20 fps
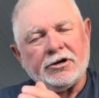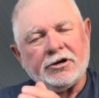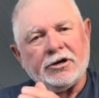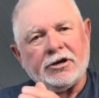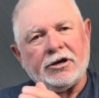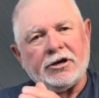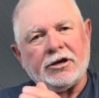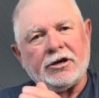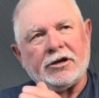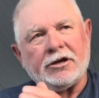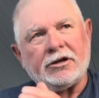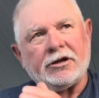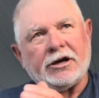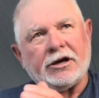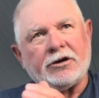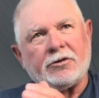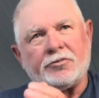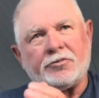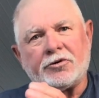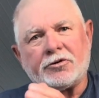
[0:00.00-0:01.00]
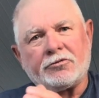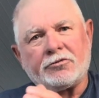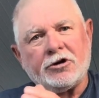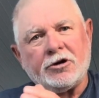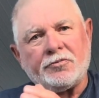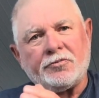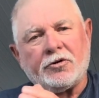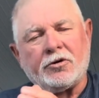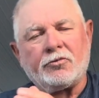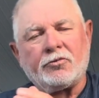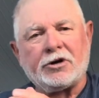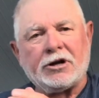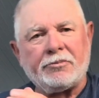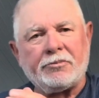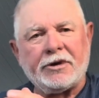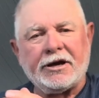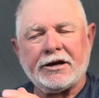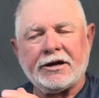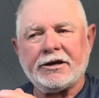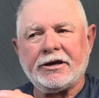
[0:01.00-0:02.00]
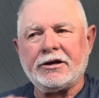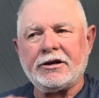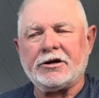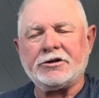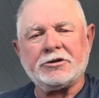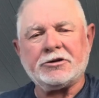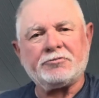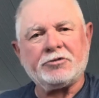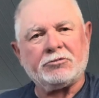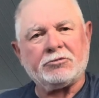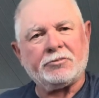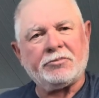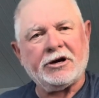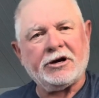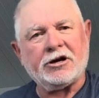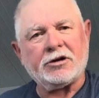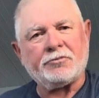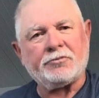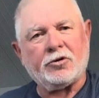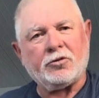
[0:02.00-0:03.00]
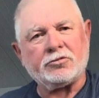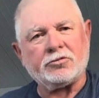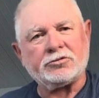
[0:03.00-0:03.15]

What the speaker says: and I don't put a rope on when I back in. I just put my power poles